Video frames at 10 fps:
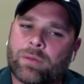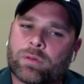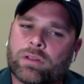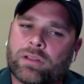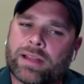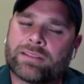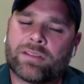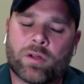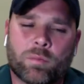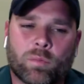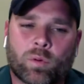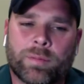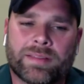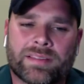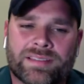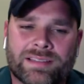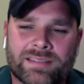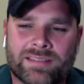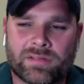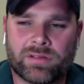would like to know more about the
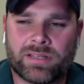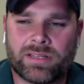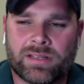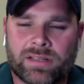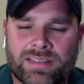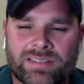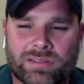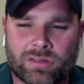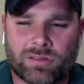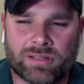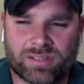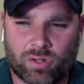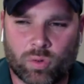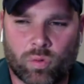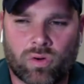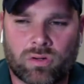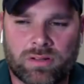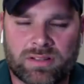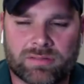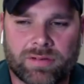sensitivity. Is it gore?
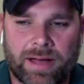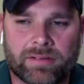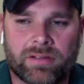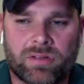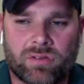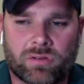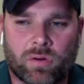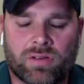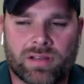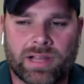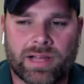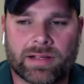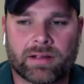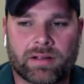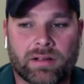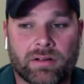Is it violence? Or is it like...